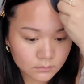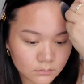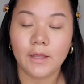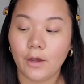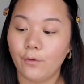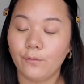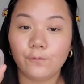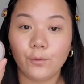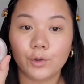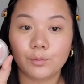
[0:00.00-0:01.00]
Now
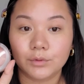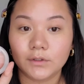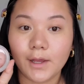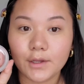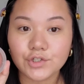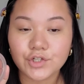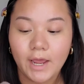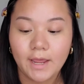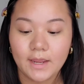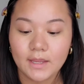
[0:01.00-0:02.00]
for blush,
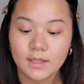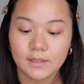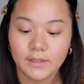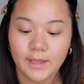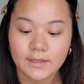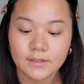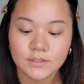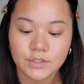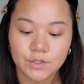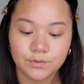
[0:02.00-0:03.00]
I like
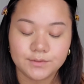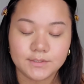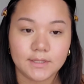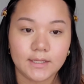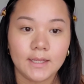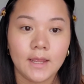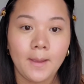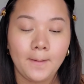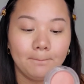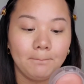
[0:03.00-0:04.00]
to use the
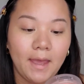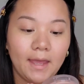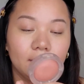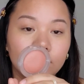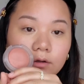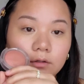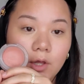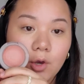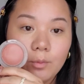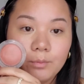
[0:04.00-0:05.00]
MAC
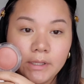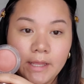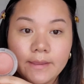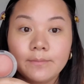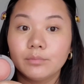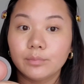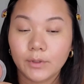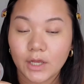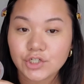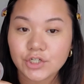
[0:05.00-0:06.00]
Glow Play
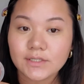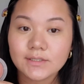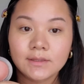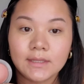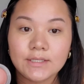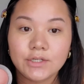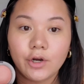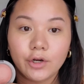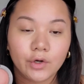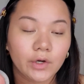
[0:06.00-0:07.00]
blushes. These are
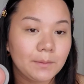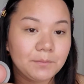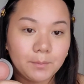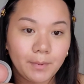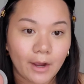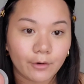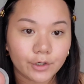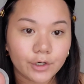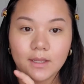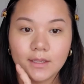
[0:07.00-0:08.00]
a cream to
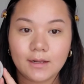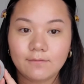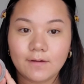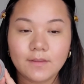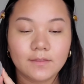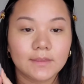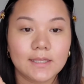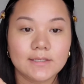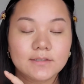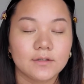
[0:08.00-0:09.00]
powder, and I find that
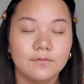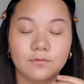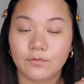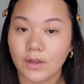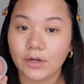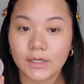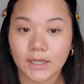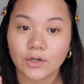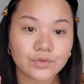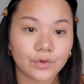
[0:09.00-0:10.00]
these look very natural